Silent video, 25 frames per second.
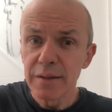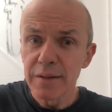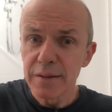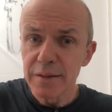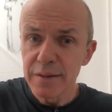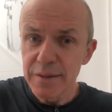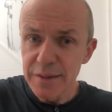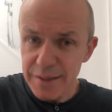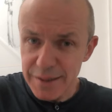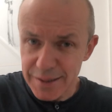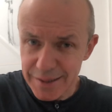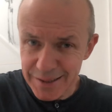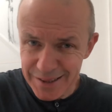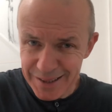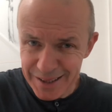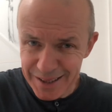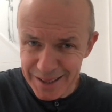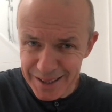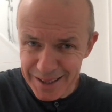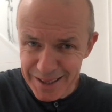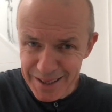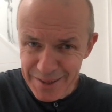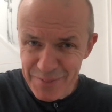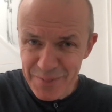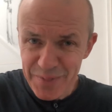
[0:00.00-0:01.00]

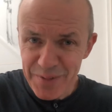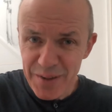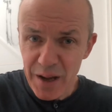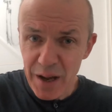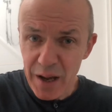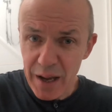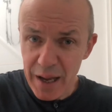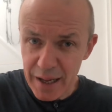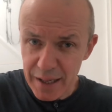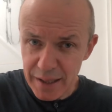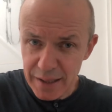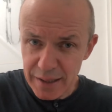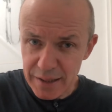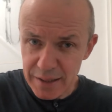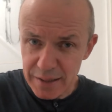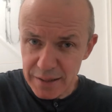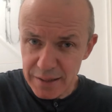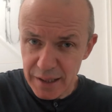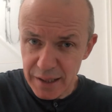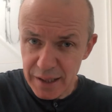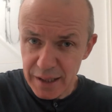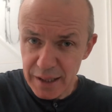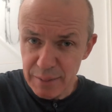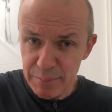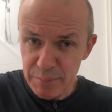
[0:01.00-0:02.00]
C, 8
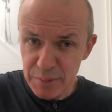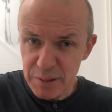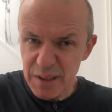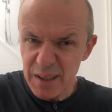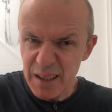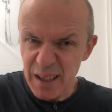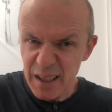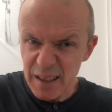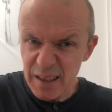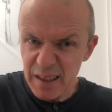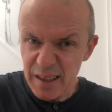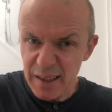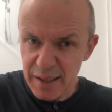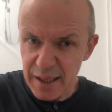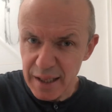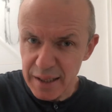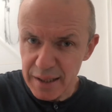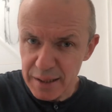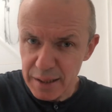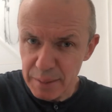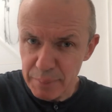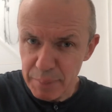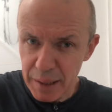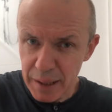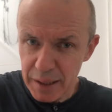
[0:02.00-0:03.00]
times. You're
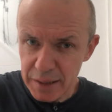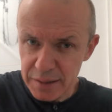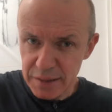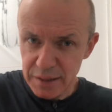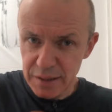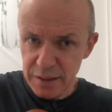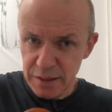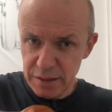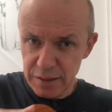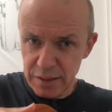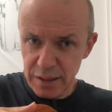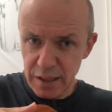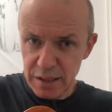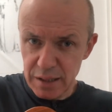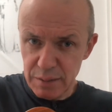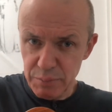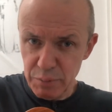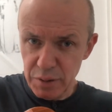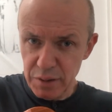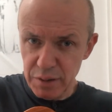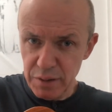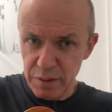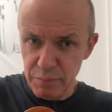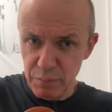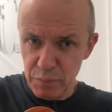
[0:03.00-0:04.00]
getting the pattern, so that's with
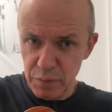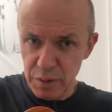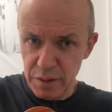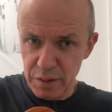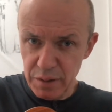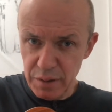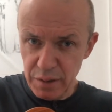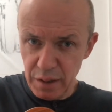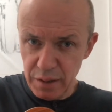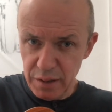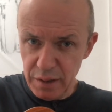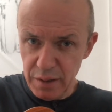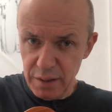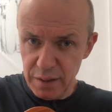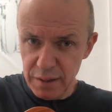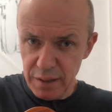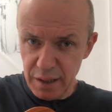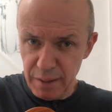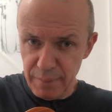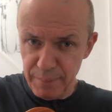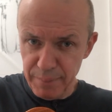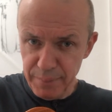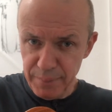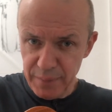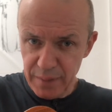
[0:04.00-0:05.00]
your
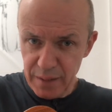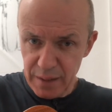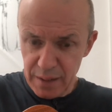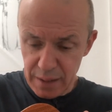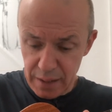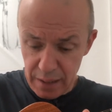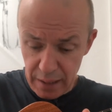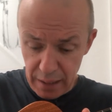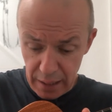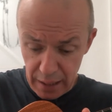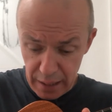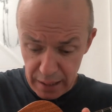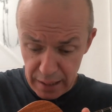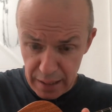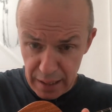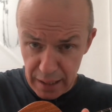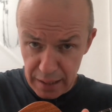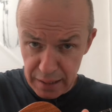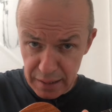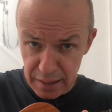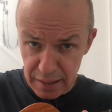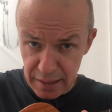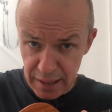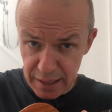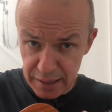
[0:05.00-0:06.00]
thumb. And then
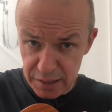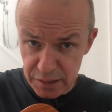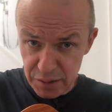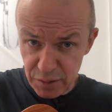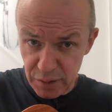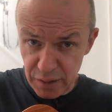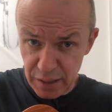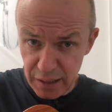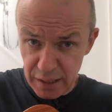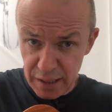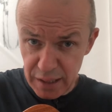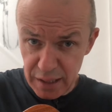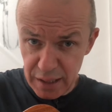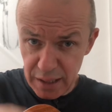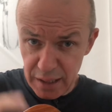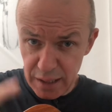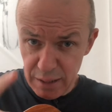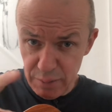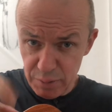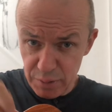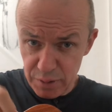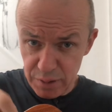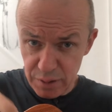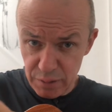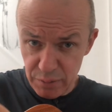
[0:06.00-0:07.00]
the next string, E,
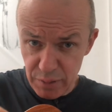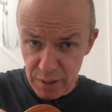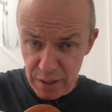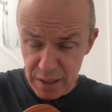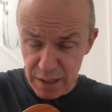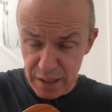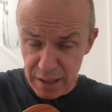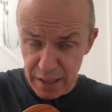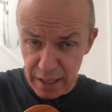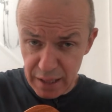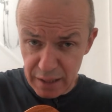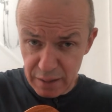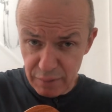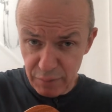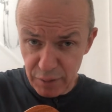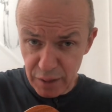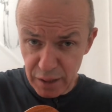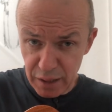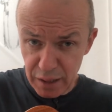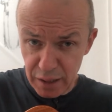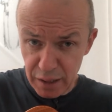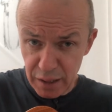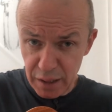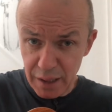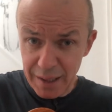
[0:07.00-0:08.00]
with your index
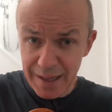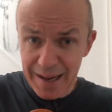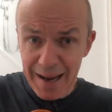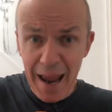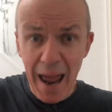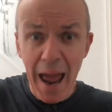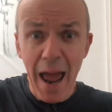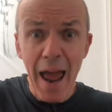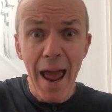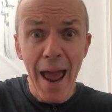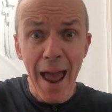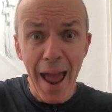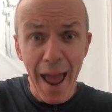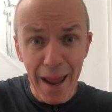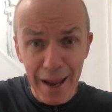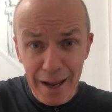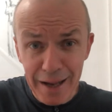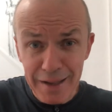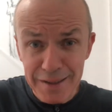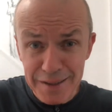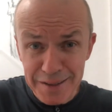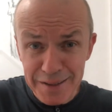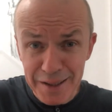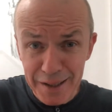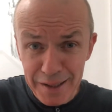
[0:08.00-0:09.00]
finger,
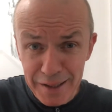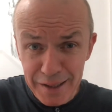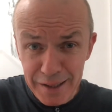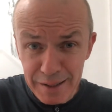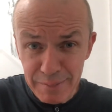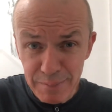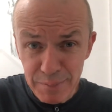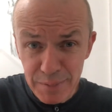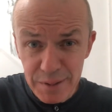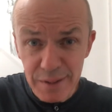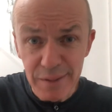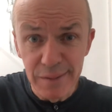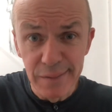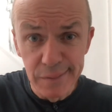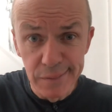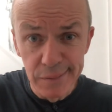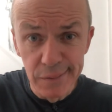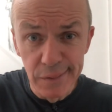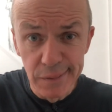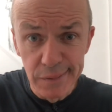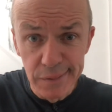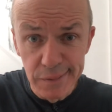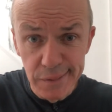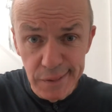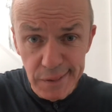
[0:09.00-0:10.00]
8 times.
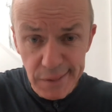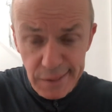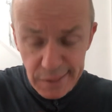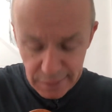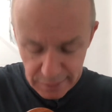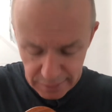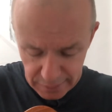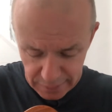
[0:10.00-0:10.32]
Do you?